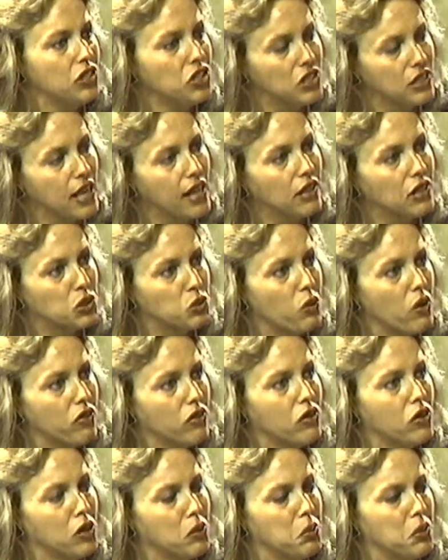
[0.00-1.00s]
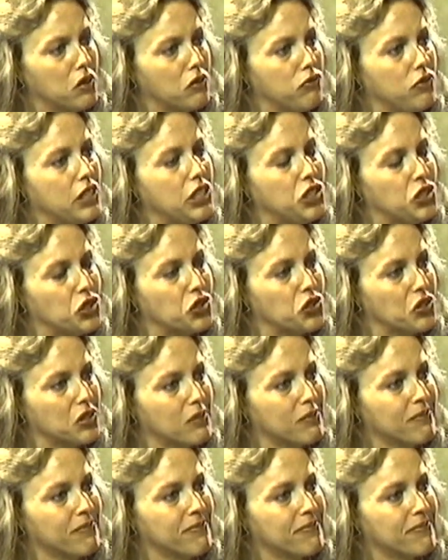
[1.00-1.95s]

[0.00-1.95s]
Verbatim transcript: And just tell us what the cookbook features.